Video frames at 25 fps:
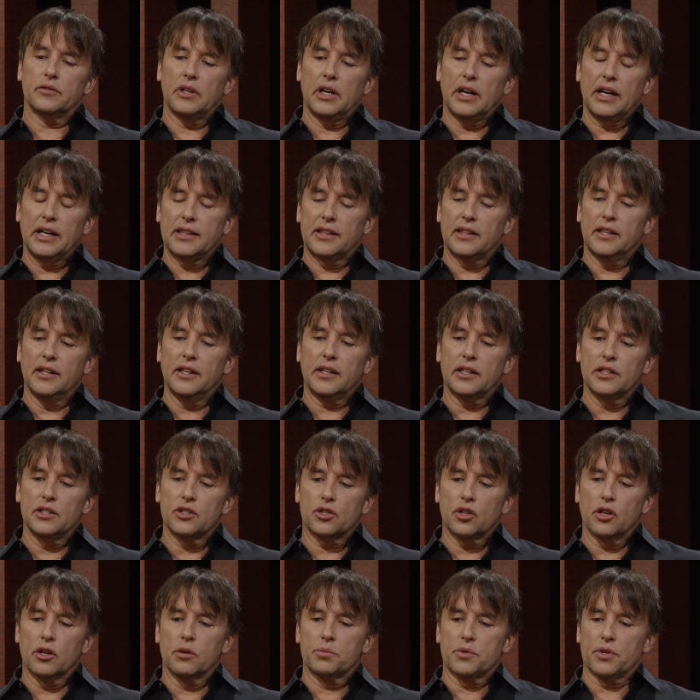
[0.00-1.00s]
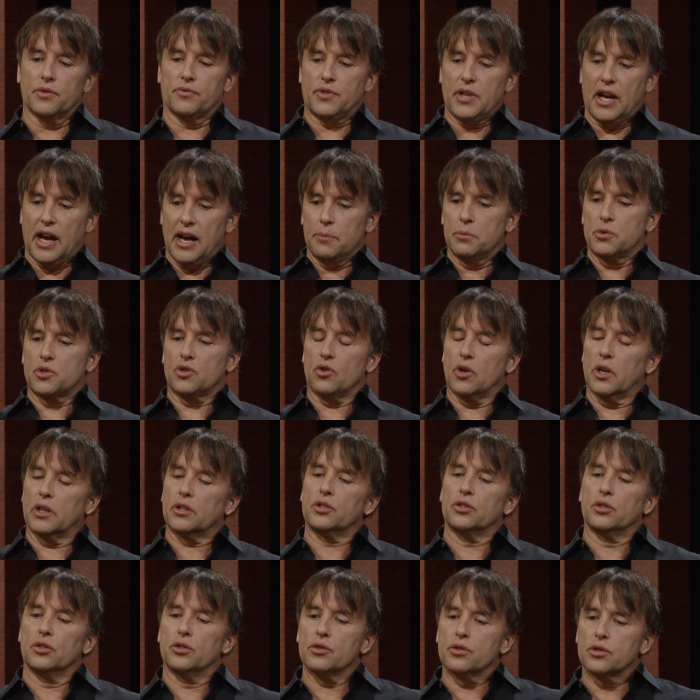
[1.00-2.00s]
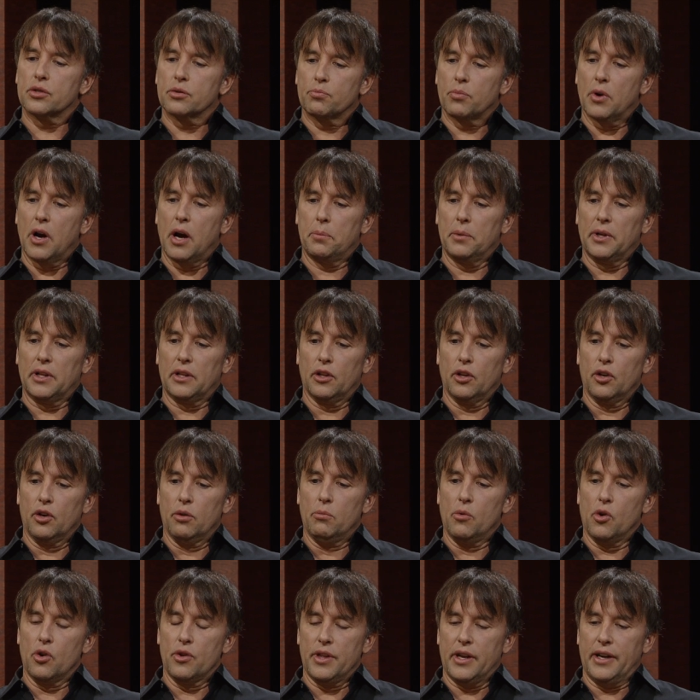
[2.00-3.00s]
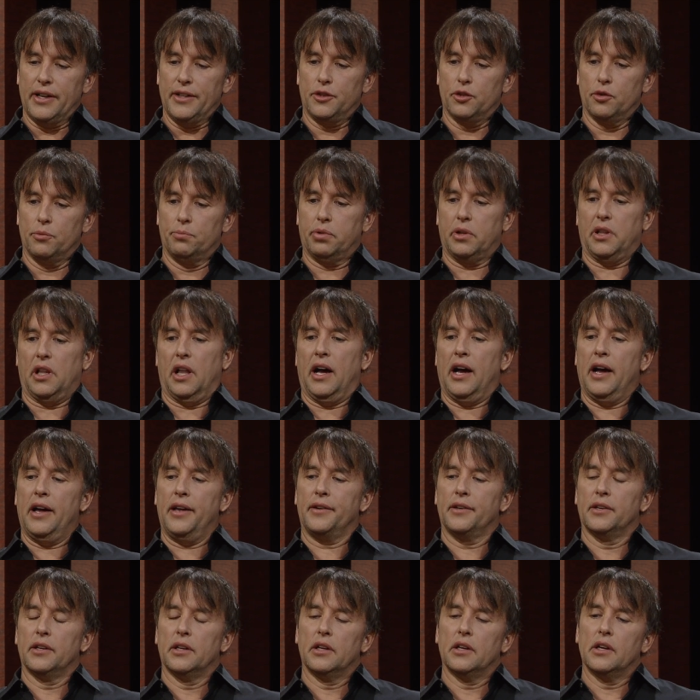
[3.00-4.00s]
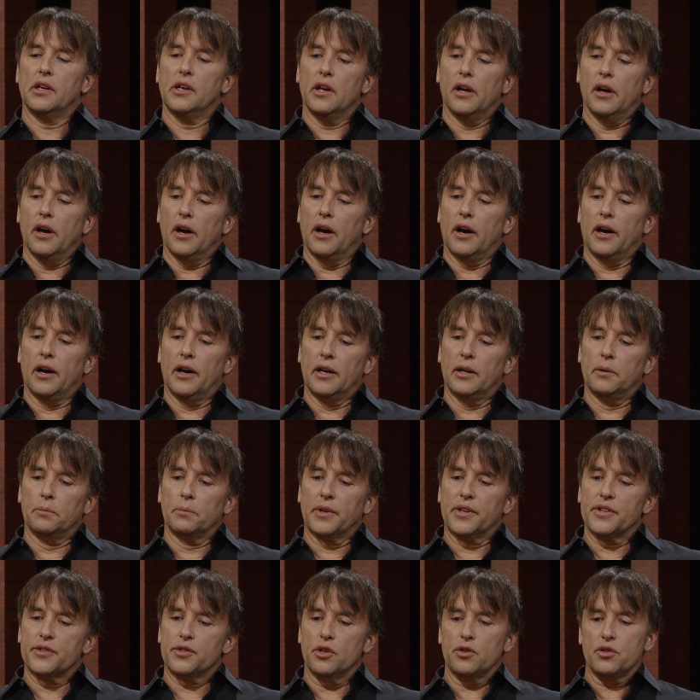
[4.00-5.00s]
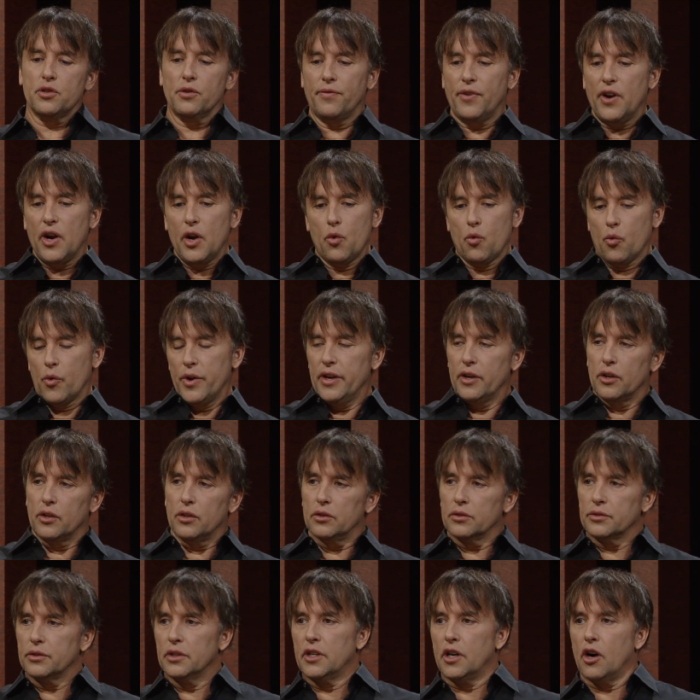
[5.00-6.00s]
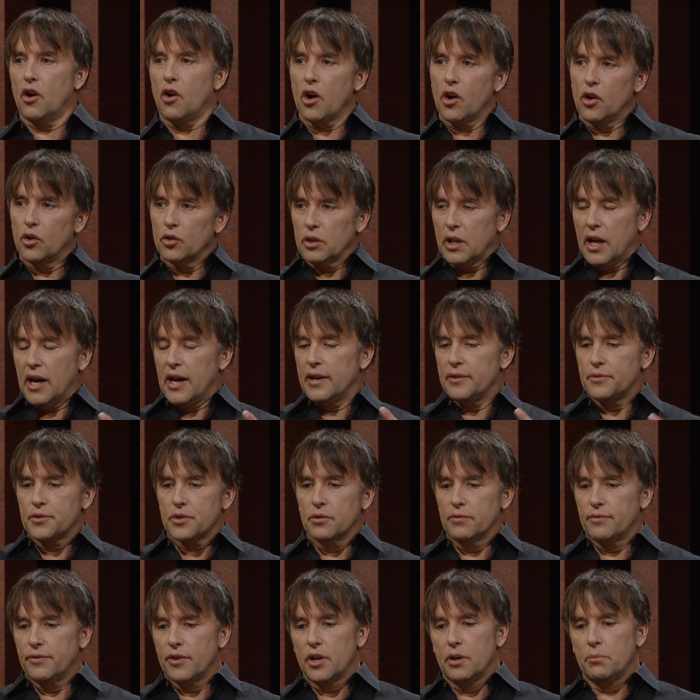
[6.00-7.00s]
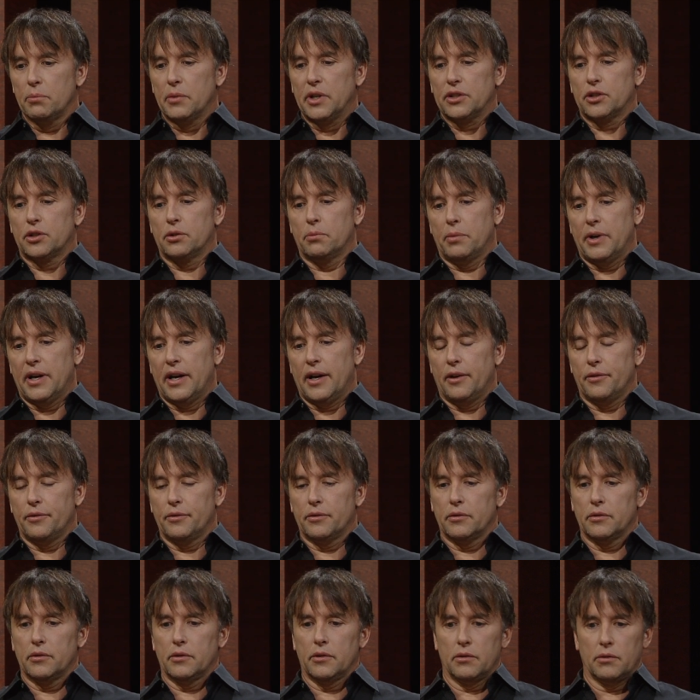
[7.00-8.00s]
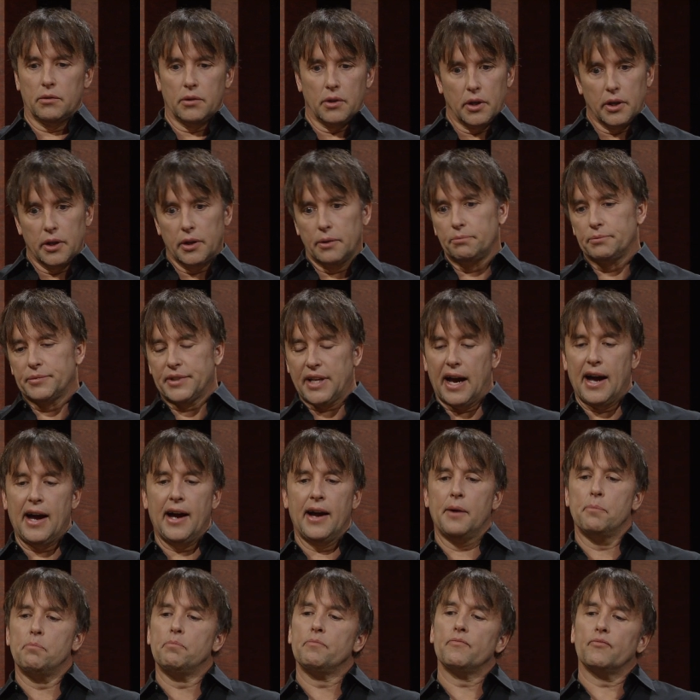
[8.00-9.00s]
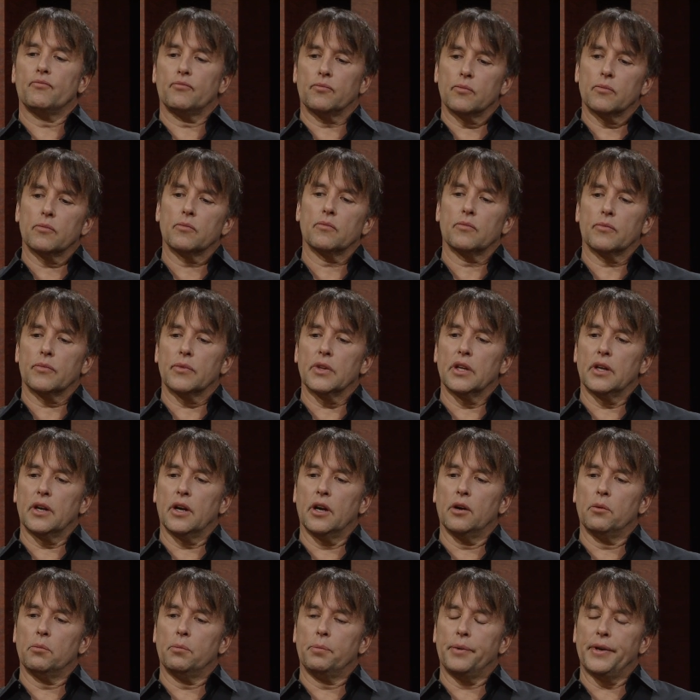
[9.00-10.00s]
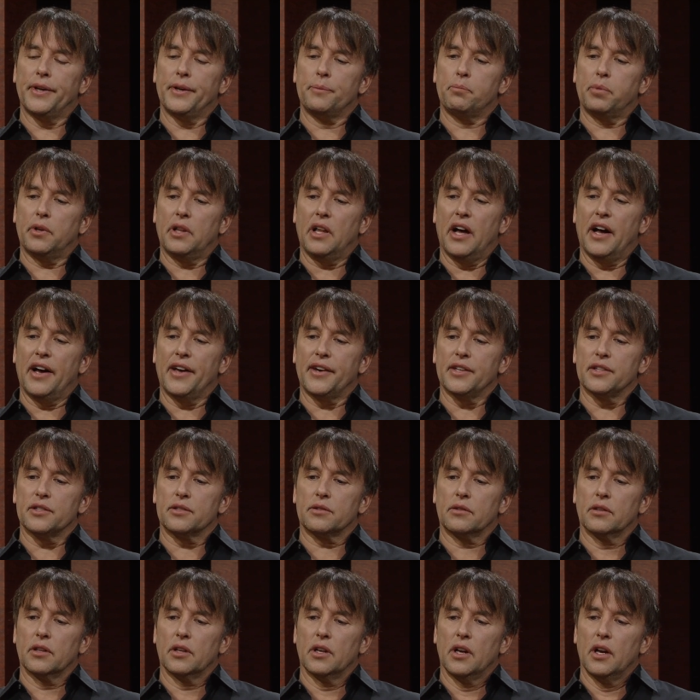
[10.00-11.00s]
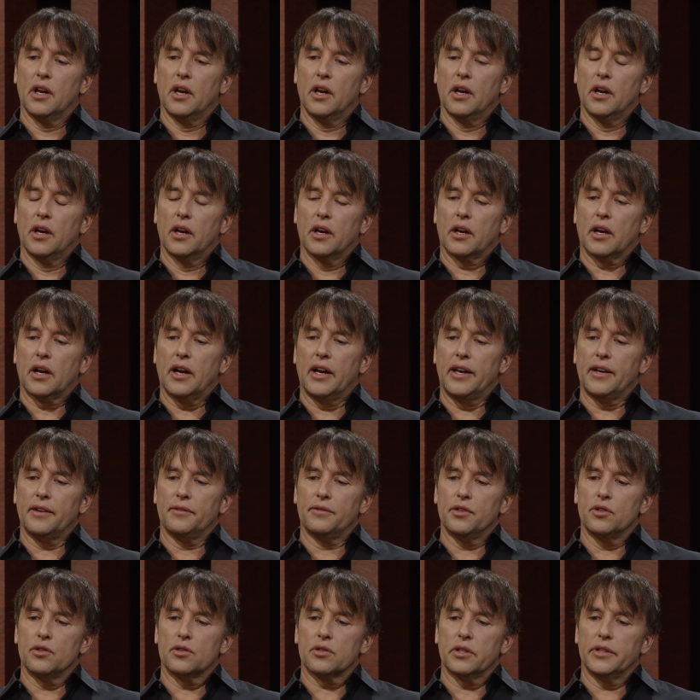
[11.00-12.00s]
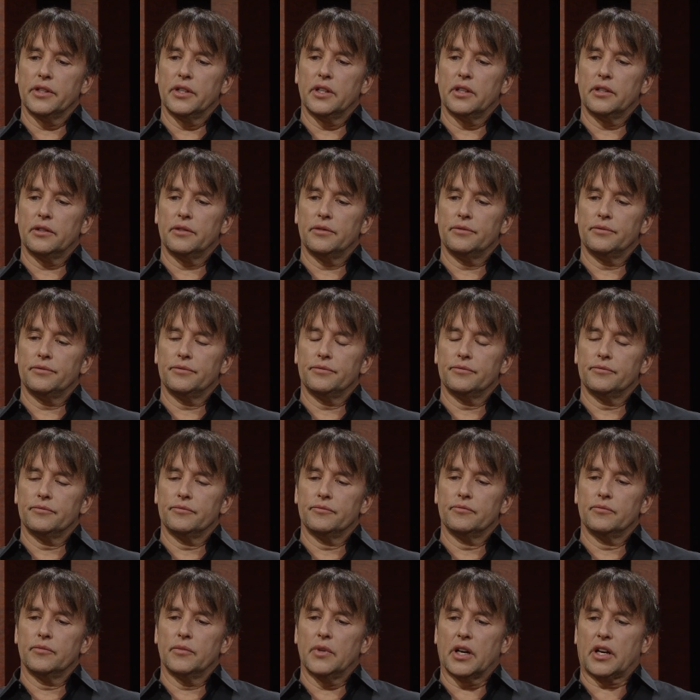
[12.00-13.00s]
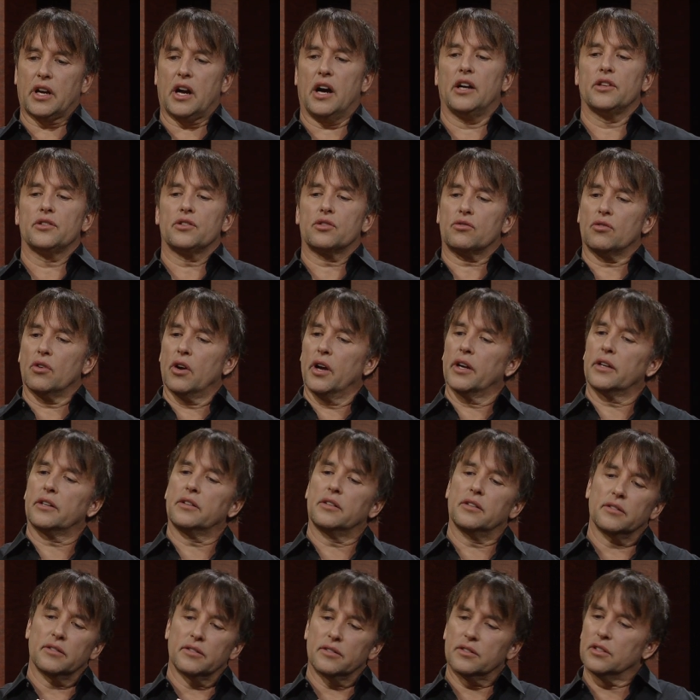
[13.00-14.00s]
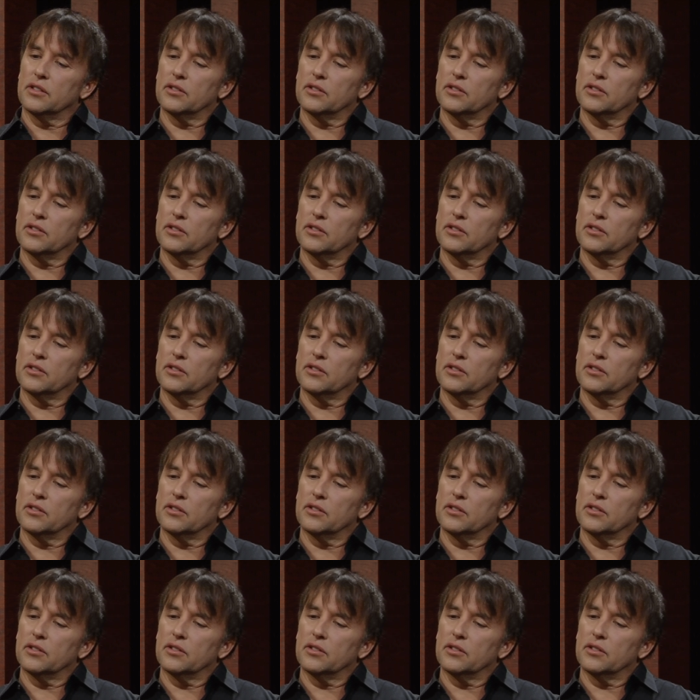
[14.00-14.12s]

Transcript: I think in terms of time structures, probably a little more than I do plot. Yeah. Because um, those are very real. You know, our own lives are very much about Um, time, yeah, you know, and plot is kind of usually a, a construct to,